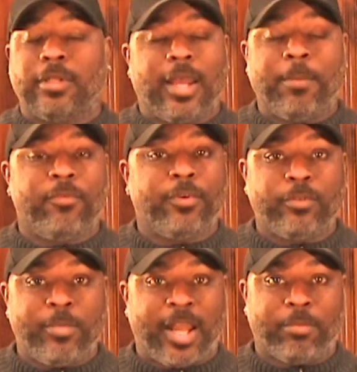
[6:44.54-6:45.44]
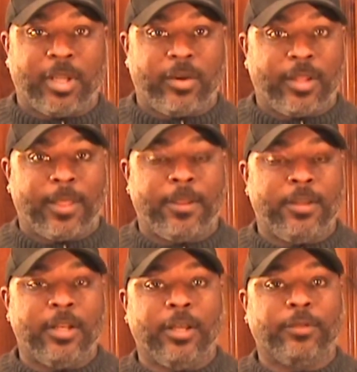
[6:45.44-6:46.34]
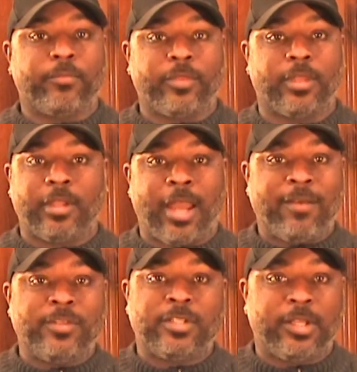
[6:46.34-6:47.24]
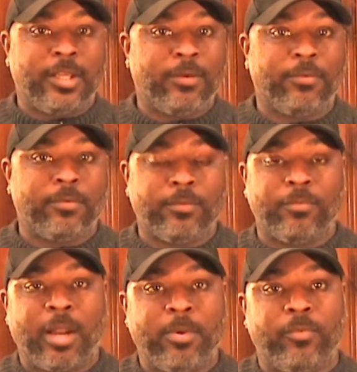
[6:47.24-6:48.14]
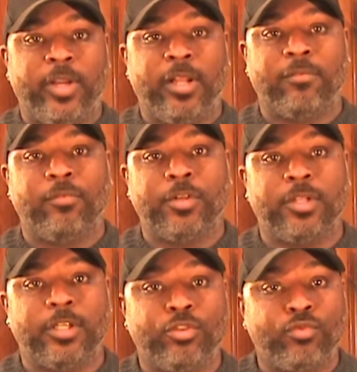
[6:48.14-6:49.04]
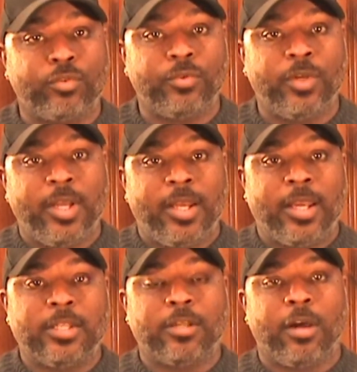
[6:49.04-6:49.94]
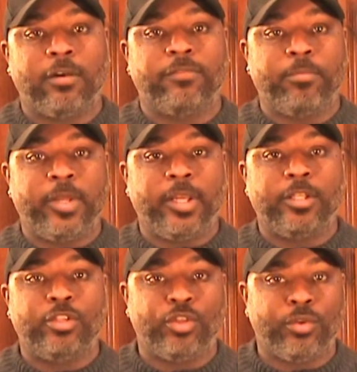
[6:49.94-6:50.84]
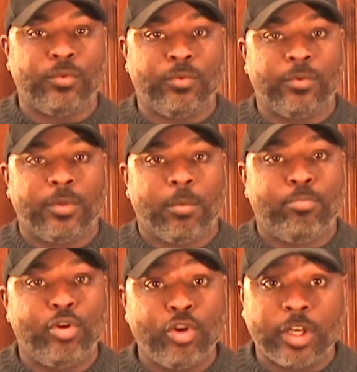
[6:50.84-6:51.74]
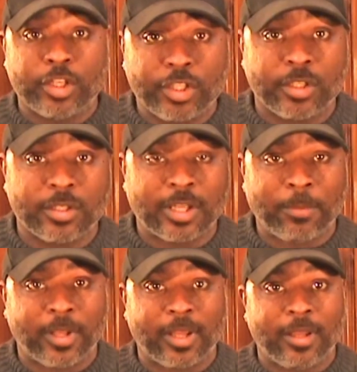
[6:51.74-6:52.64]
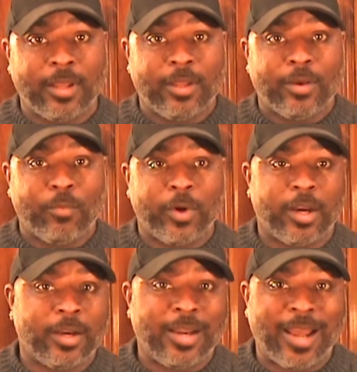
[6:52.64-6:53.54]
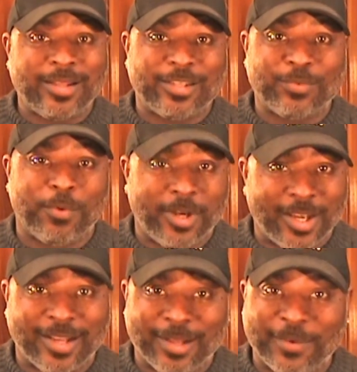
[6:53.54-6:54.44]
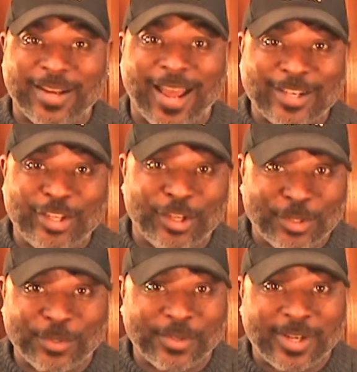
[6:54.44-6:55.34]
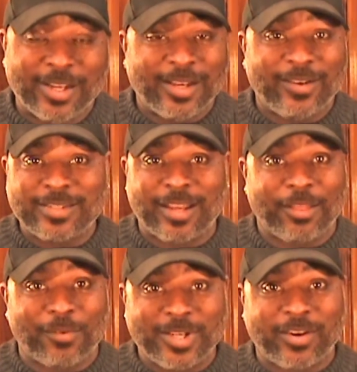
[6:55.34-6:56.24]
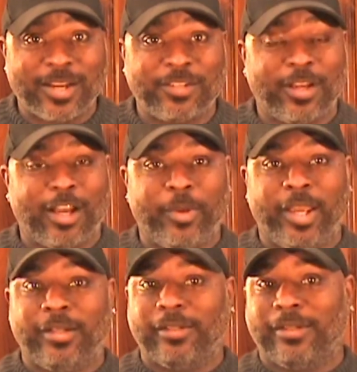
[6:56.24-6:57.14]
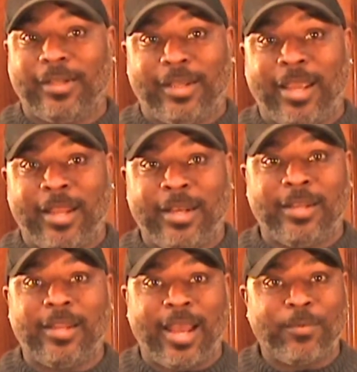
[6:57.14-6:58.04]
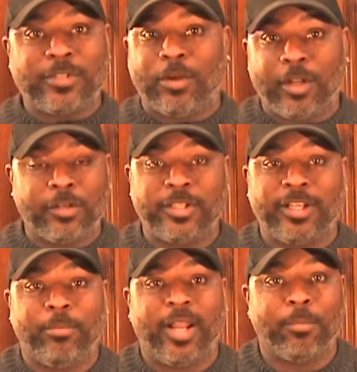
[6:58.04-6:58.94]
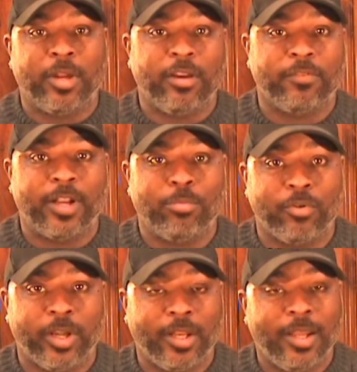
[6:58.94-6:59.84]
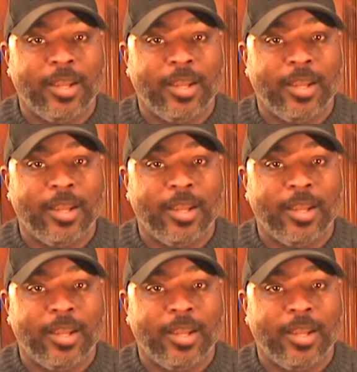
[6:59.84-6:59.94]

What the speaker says: I'm through with BlackBerry. You know, obviously what I've been reading, unfortunately, is true, and it's hard for me to push something where not just one, but not two. What I say, 3 strikes you out, man. And I was no longer Team BlackBerry for that point.